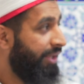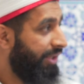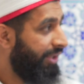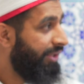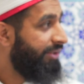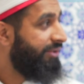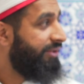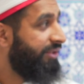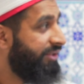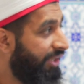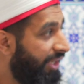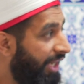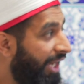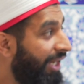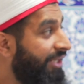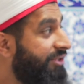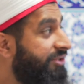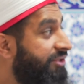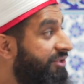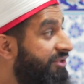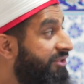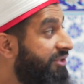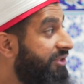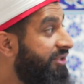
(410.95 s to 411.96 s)
in the
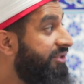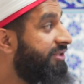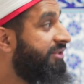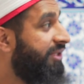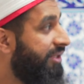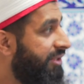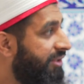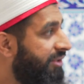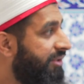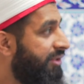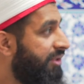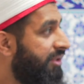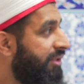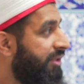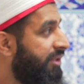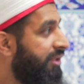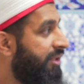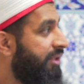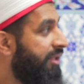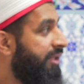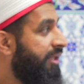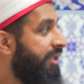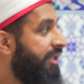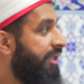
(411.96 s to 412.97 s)
Hajj season,
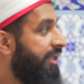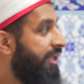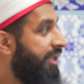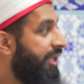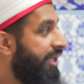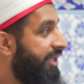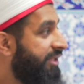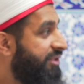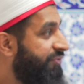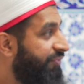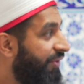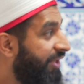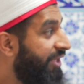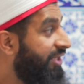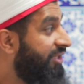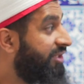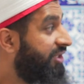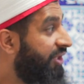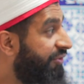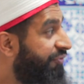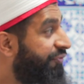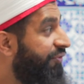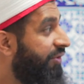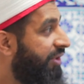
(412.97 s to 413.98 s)
it's very
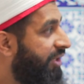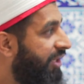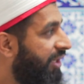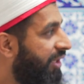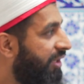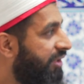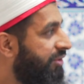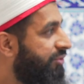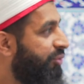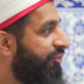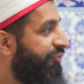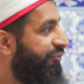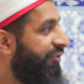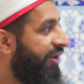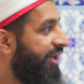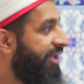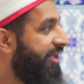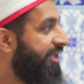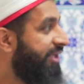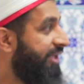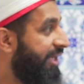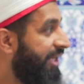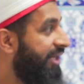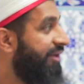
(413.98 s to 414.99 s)
difficult to
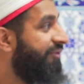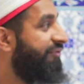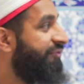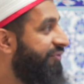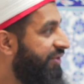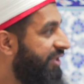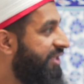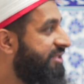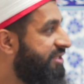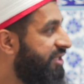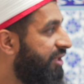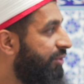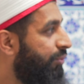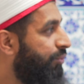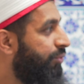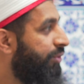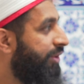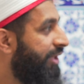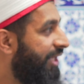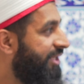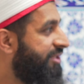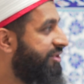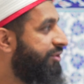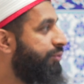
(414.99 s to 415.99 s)
find get a visa
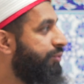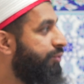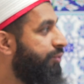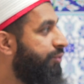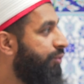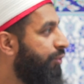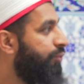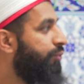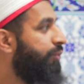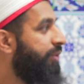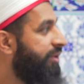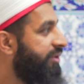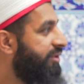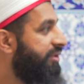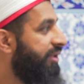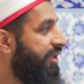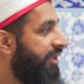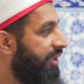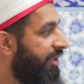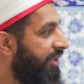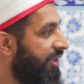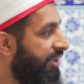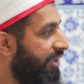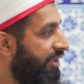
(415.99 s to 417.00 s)
unless you go with
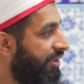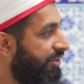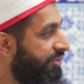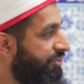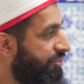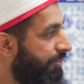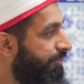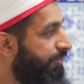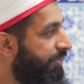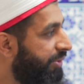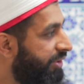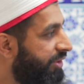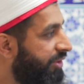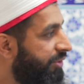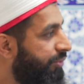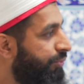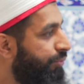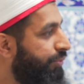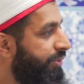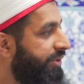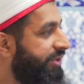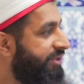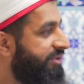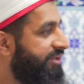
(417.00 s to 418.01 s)
somebody
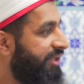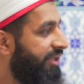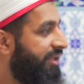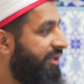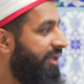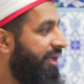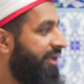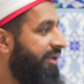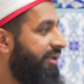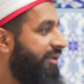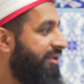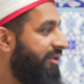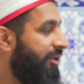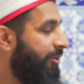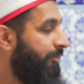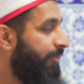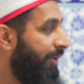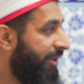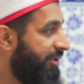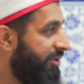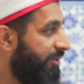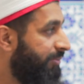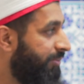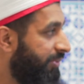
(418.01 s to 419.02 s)
who is accredited
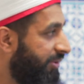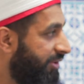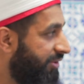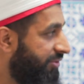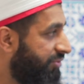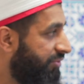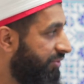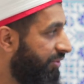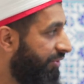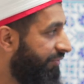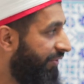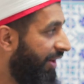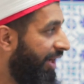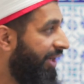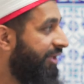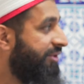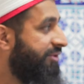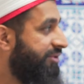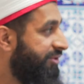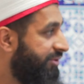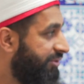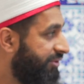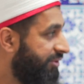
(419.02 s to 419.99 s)
by the Ministry of Hajj.